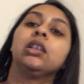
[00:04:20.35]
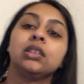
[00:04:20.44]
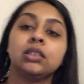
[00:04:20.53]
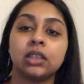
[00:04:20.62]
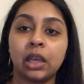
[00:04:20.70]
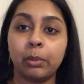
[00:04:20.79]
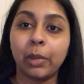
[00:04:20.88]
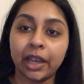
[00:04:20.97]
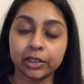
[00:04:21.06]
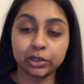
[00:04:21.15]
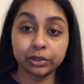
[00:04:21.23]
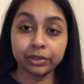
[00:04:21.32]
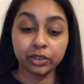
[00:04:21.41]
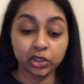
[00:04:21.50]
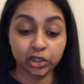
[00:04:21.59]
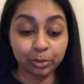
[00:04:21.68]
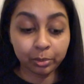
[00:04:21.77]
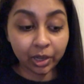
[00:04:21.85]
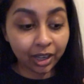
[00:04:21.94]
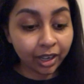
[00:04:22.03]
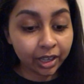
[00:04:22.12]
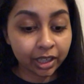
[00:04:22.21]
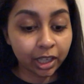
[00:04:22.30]
Need to get back to revision,
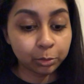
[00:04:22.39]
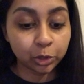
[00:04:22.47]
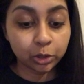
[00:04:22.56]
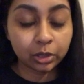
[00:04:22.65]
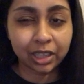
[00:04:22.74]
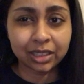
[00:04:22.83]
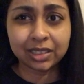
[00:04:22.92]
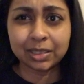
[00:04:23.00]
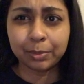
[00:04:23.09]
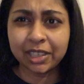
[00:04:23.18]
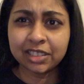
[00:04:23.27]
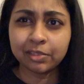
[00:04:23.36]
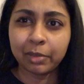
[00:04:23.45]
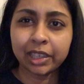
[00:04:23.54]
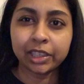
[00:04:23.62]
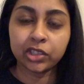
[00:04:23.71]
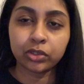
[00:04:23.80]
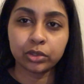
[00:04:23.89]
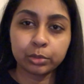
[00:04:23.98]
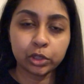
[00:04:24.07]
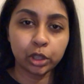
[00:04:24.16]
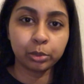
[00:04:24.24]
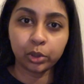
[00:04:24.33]
but I came to like this massive package from
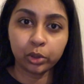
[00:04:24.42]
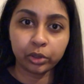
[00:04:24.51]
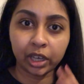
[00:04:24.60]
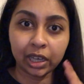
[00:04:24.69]
Soap and Glory.